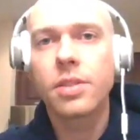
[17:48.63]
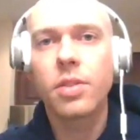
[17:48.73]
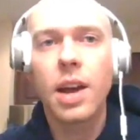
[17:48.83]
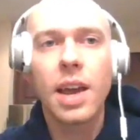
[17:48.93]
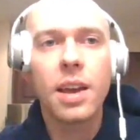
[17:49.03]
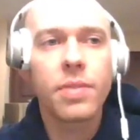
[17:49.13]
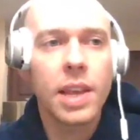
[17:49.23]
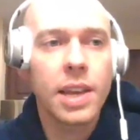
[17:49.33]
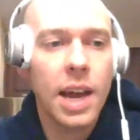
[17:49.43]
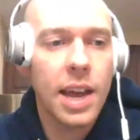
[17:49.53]
So I
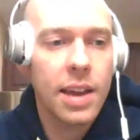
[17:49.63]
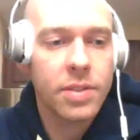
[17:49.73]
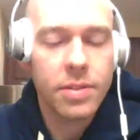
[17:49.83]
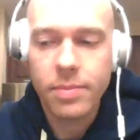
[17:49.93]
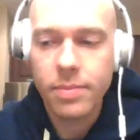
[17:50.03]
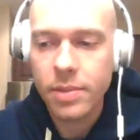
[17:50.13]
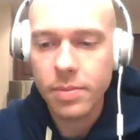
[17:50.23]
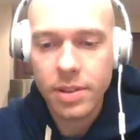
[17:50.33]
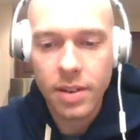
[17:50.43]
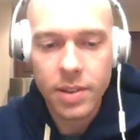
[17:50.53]
have some
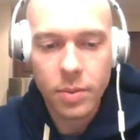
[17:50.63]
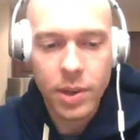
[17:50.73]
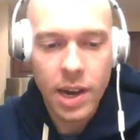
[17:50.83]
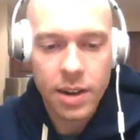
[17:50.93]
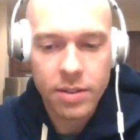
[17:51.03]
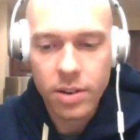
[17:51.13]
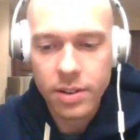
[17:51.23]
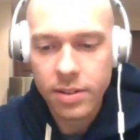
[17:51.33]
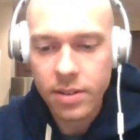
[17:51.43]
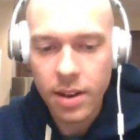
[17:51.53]
stuff that we kind of
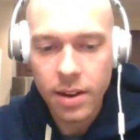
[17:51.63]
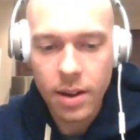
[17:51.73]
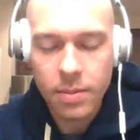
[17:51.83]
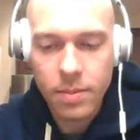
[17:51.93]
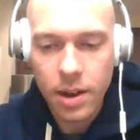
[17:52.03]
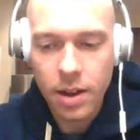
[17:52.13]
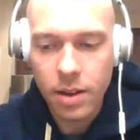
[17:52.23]
started to set up,